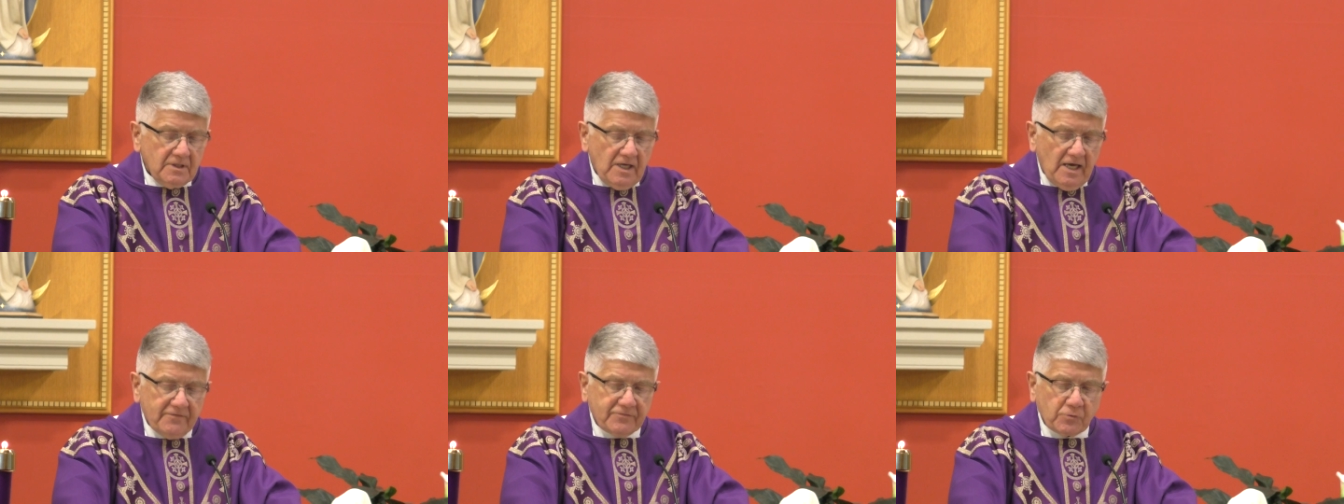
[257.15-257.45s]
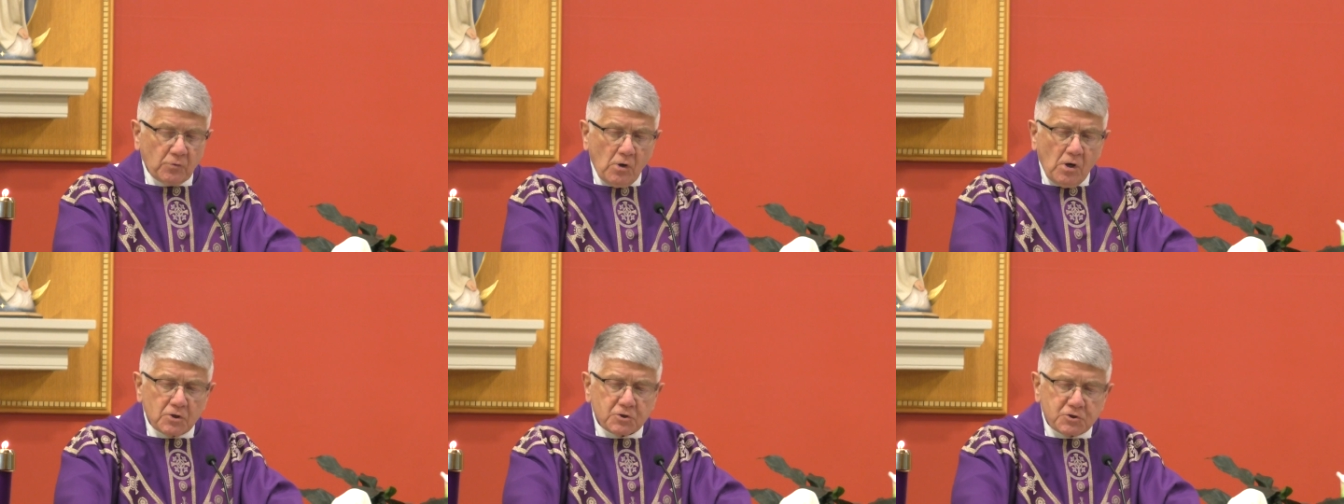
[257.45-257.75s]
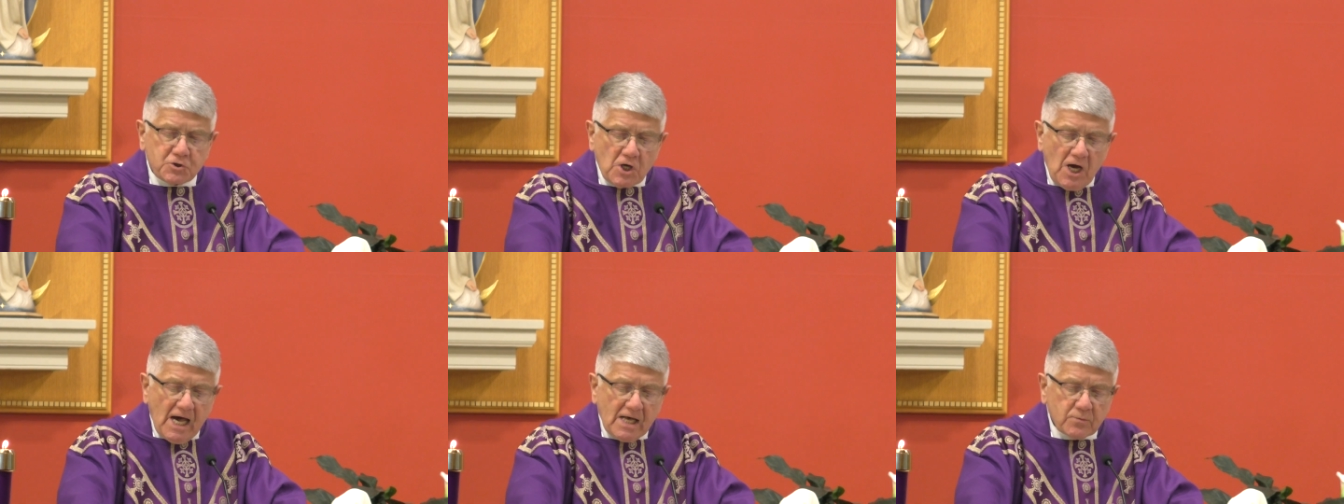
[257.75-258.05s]
After all,
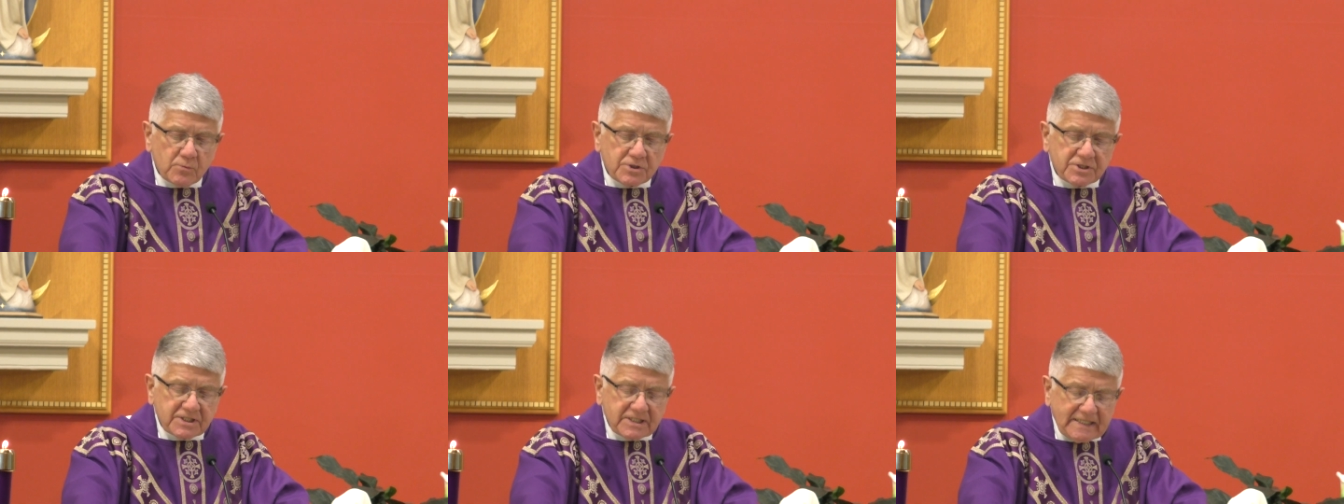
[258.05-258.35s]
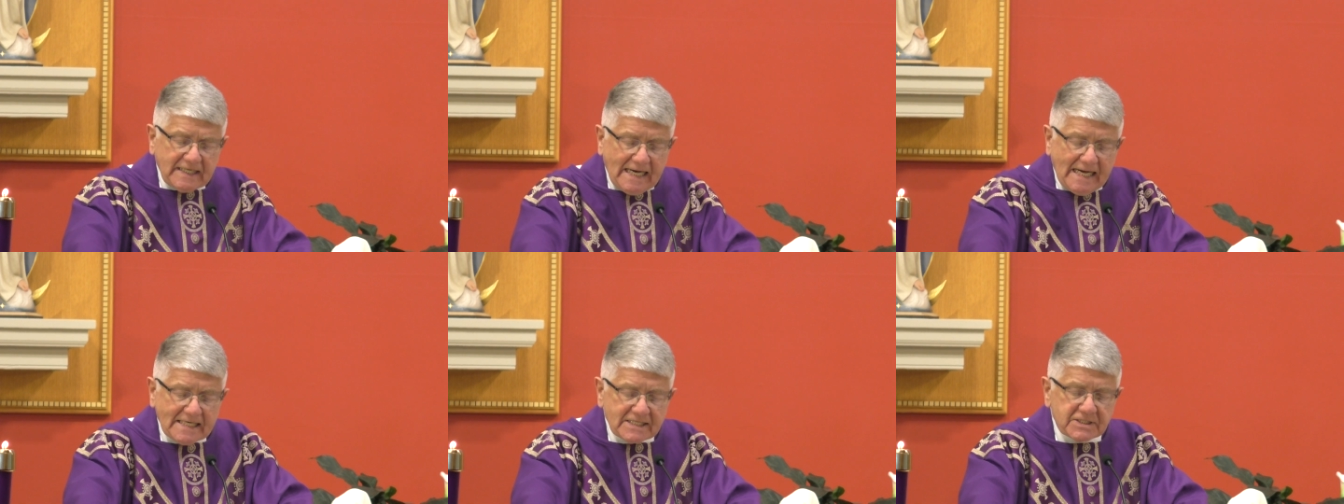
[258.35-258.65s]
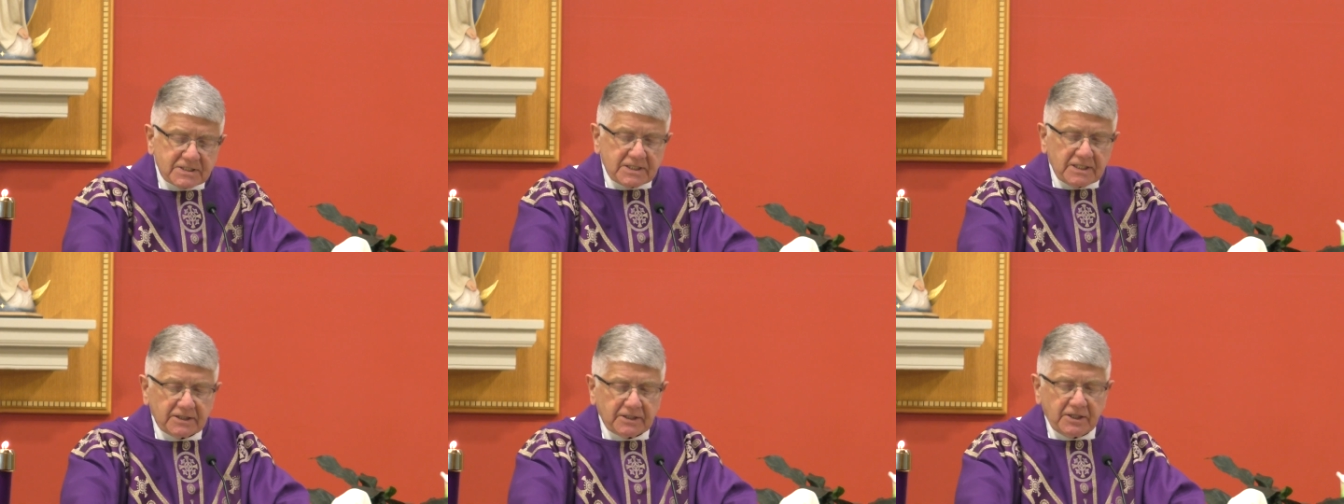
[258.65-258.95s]
John was
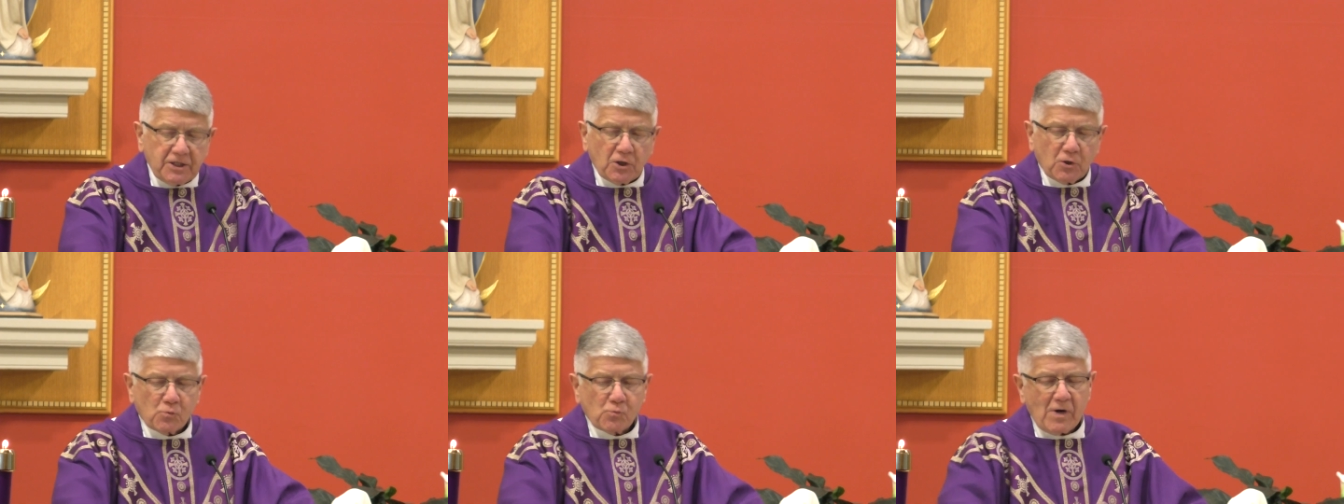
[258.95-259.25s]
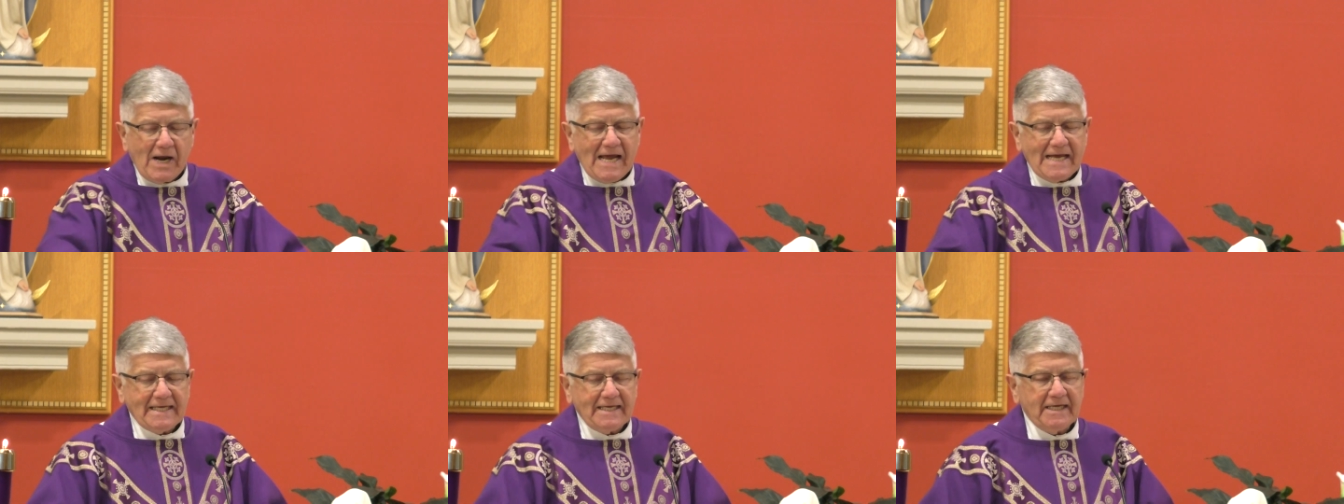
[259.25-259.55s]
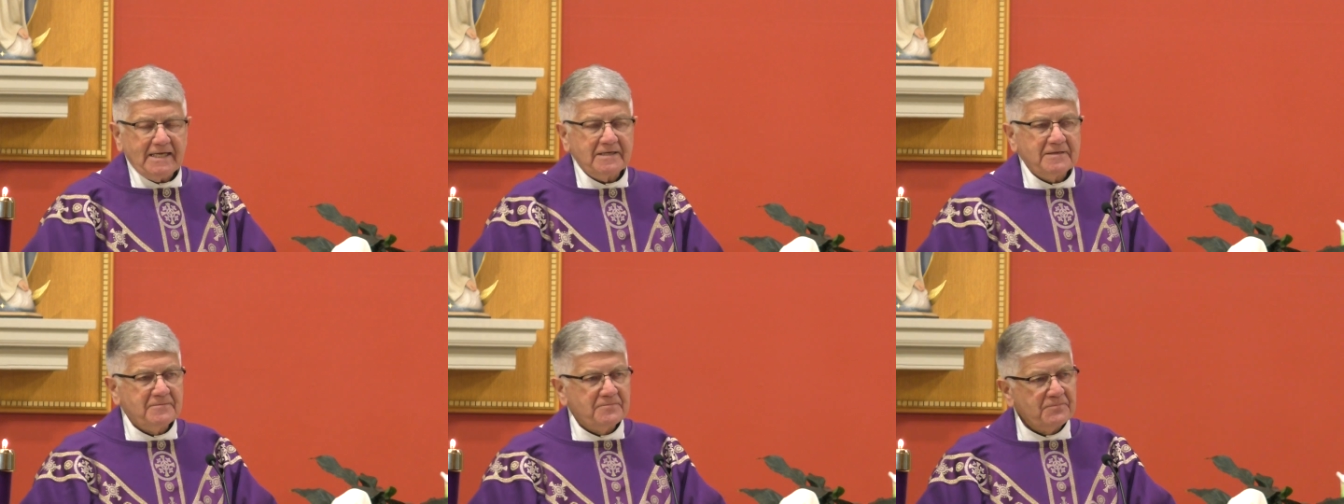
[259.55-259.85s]
constantly
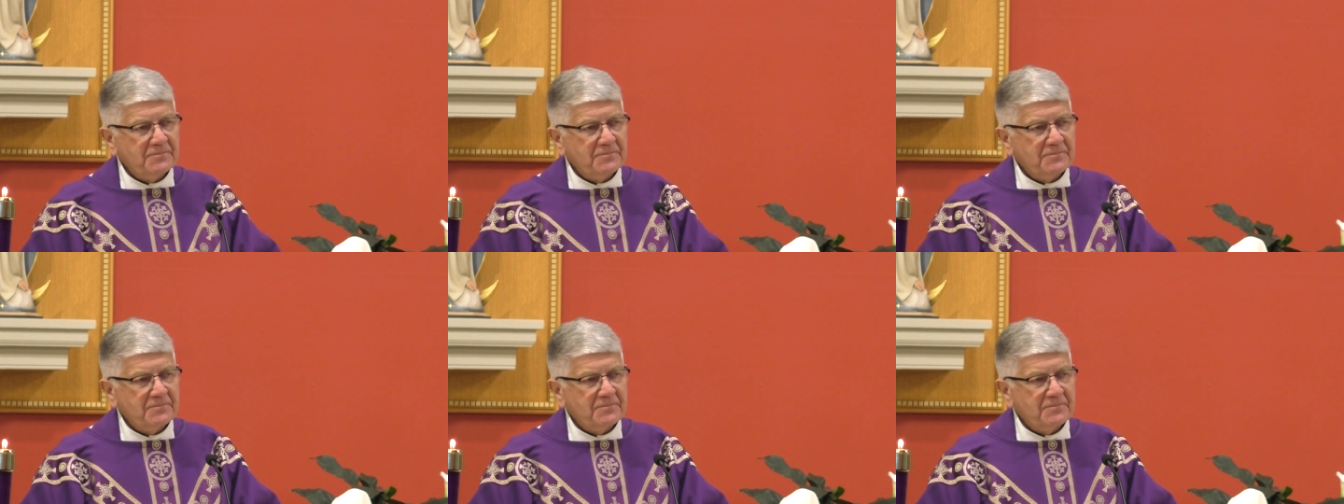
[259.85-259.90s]
haranguing